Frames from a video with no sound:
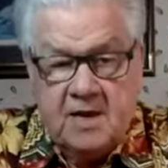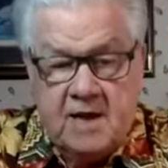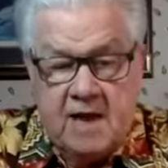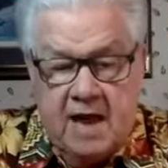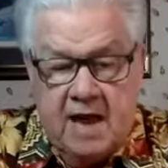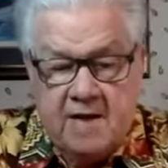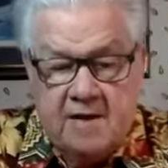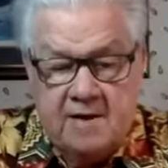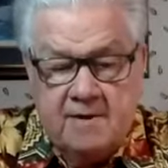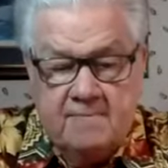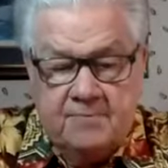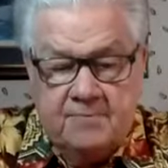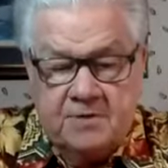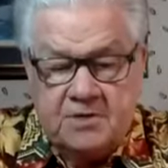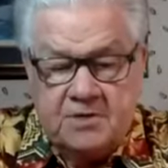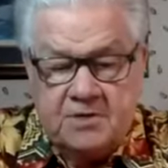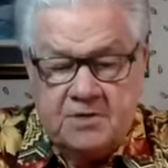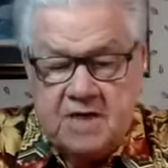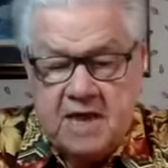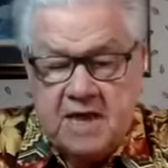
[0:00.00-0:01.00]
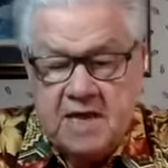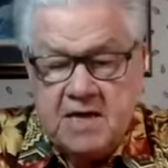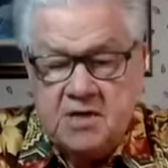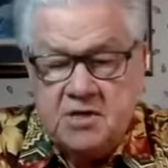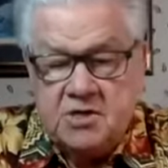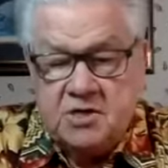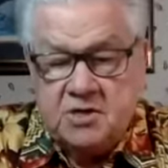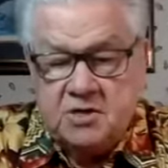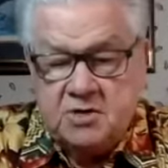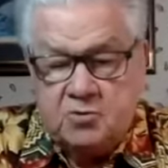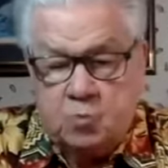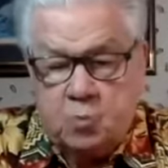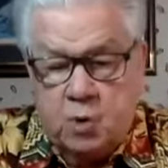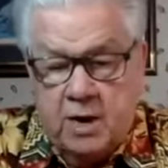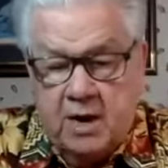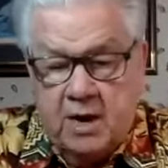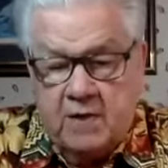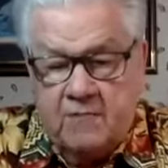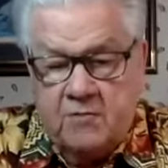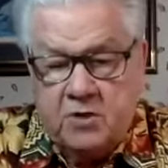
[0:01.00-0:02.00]
And the stage is
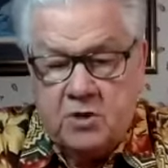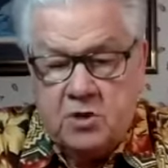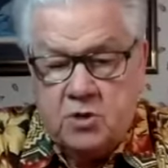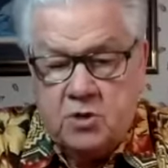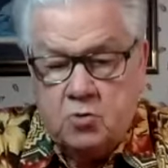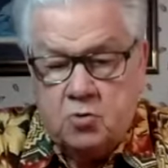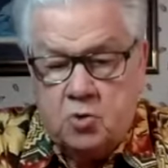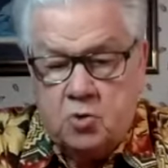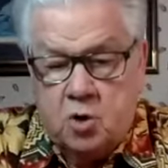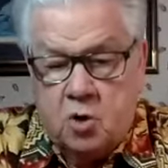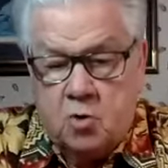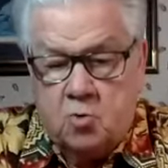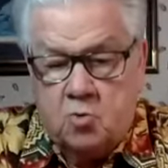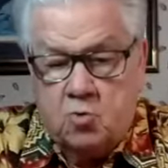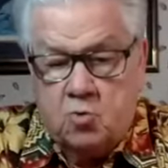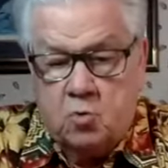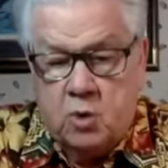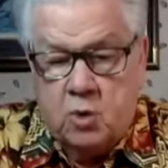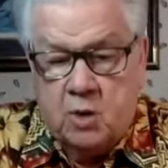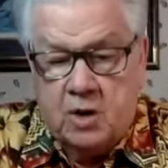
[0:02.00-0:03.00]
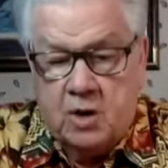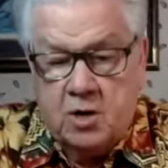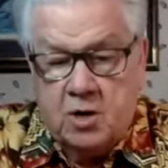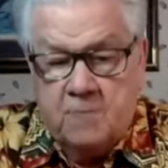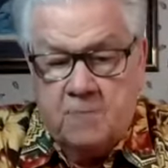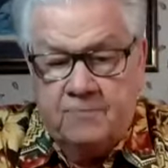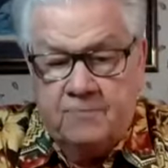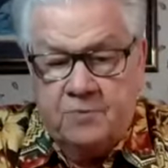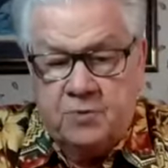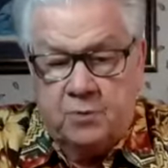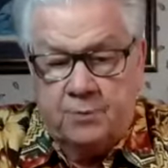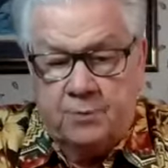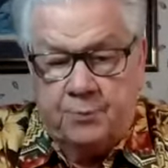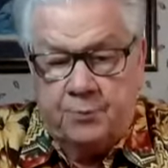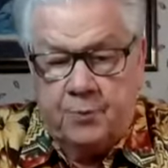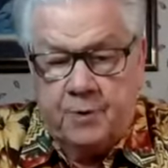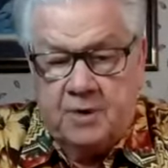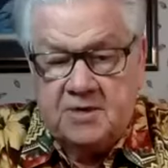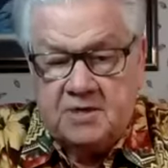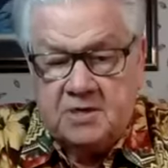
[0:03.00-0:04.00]
wherever you go, where your
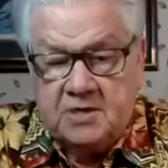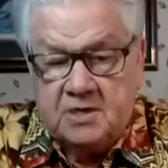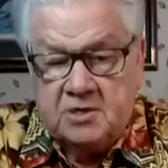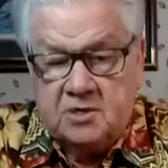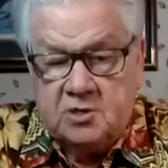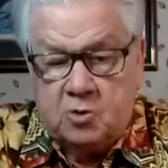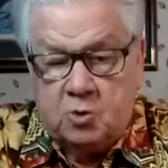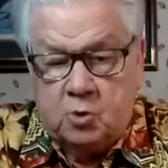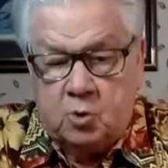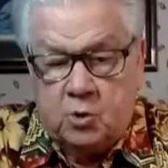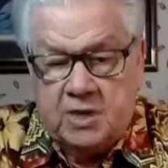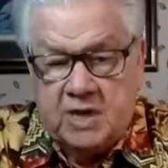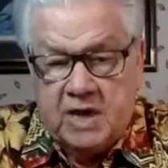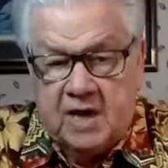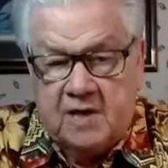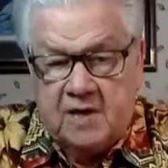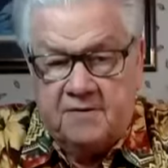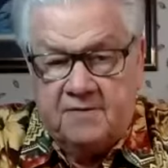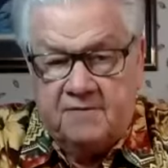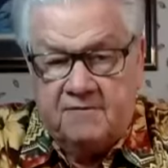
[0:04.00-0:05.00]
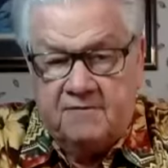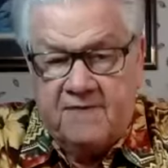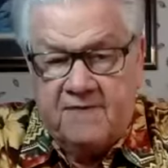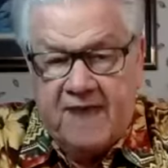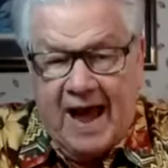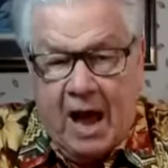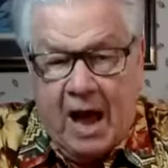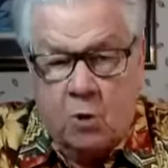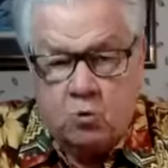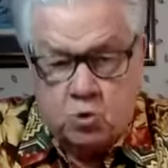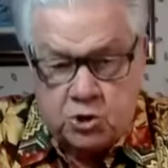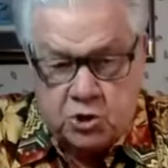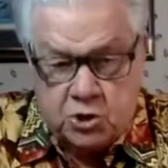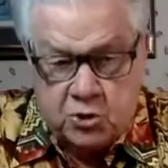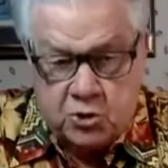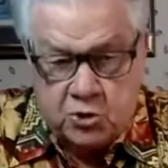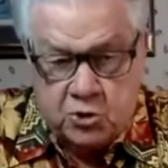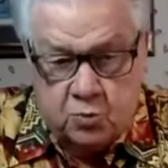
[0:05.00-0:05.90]
presence creates value.